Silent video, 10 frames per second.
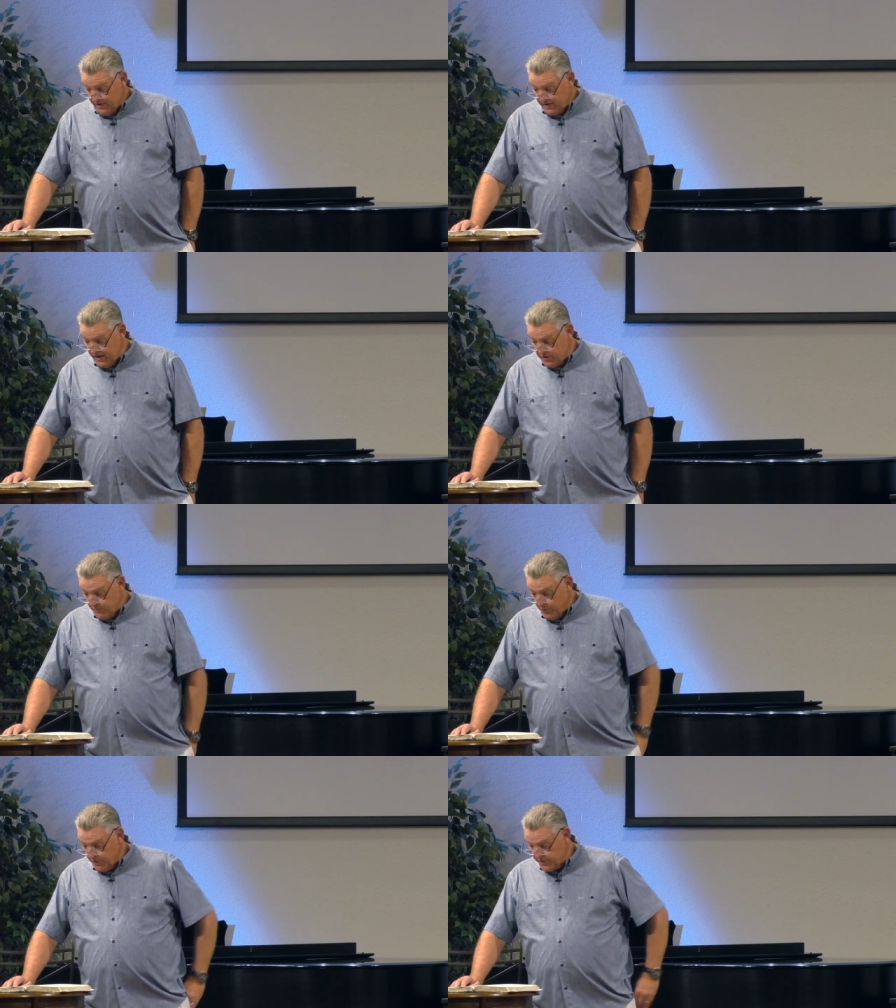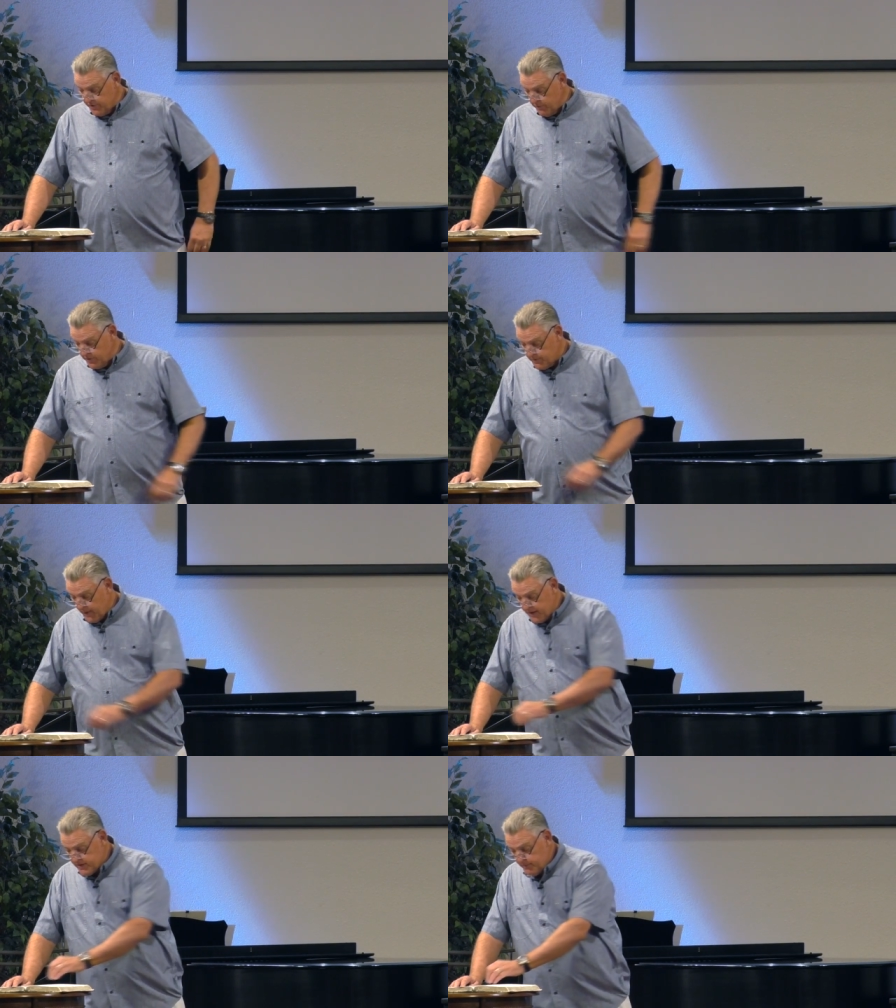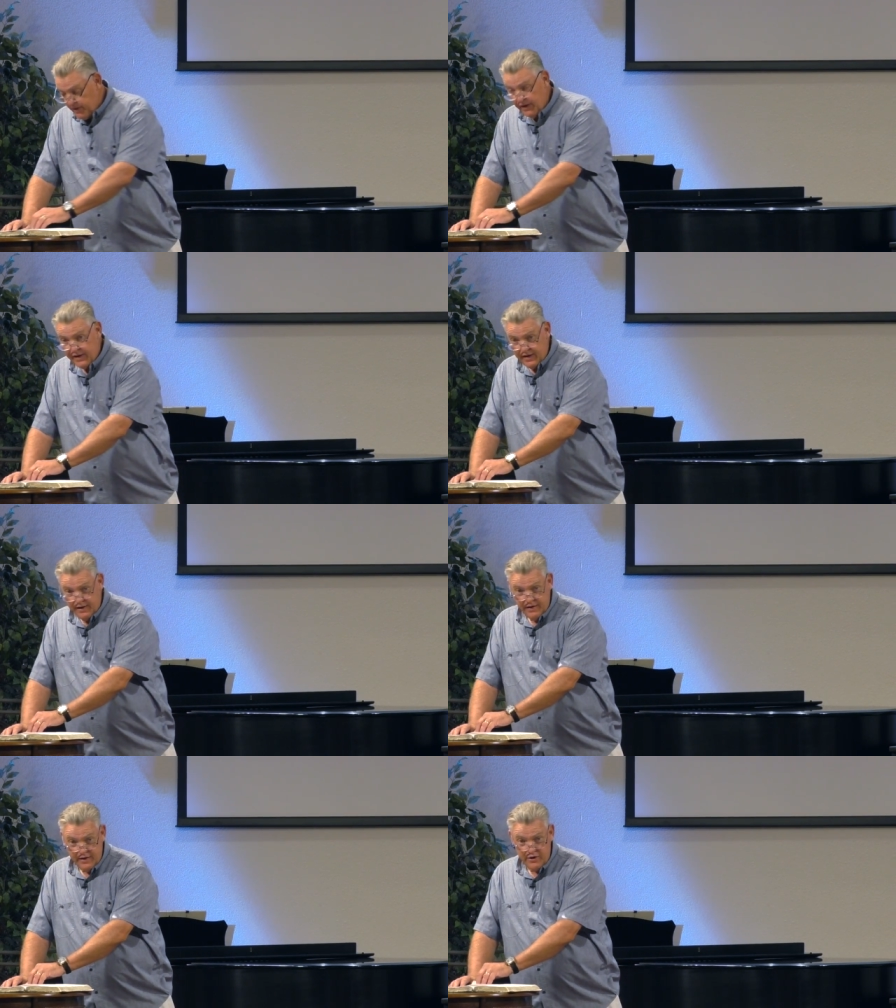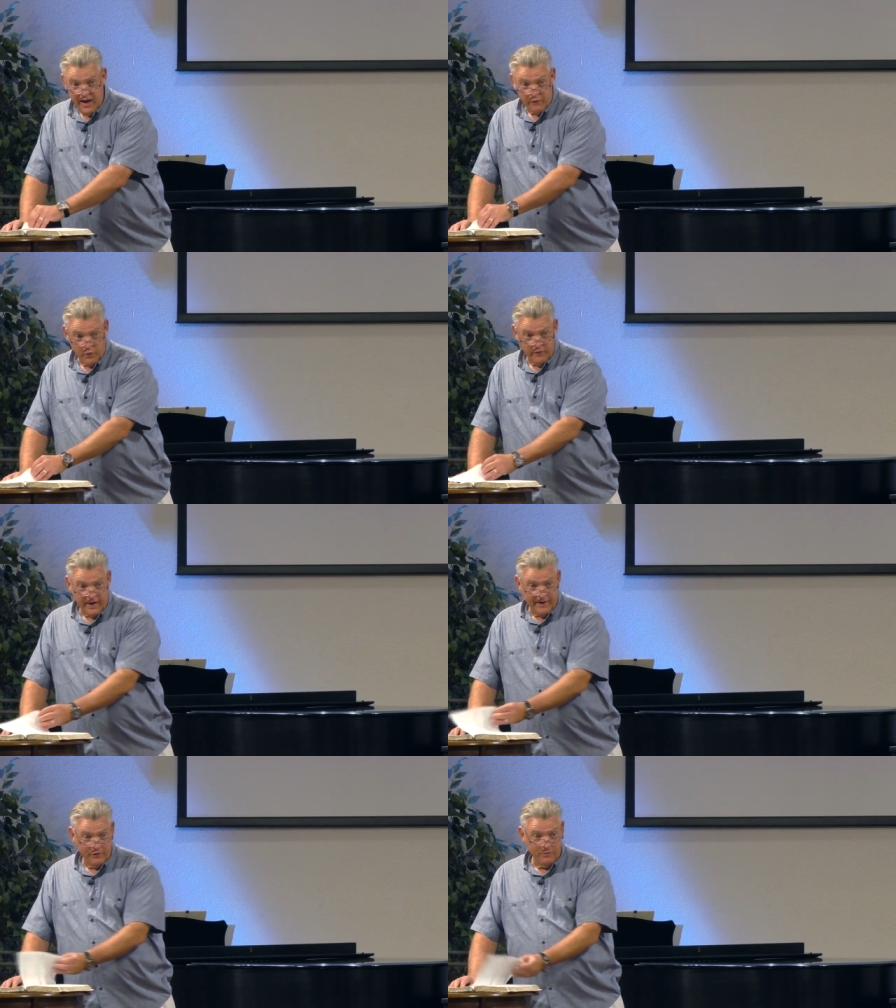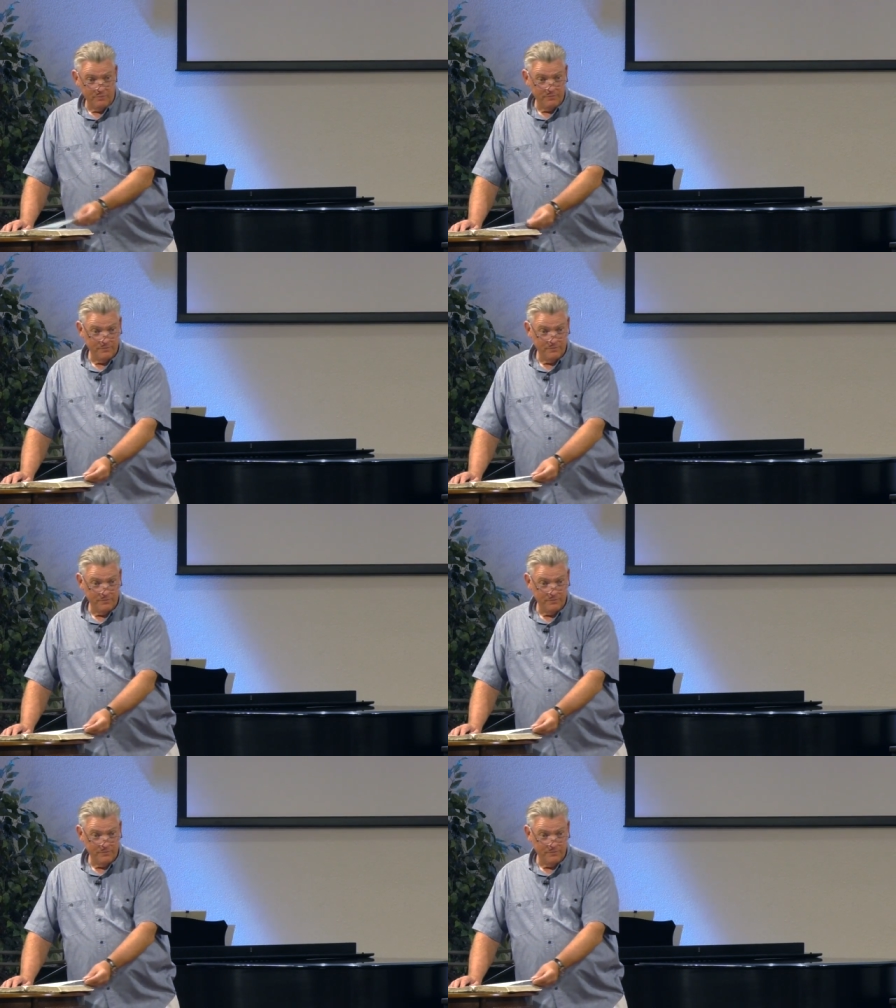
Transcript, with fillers: Teach a person their responsibility, and you have a revival.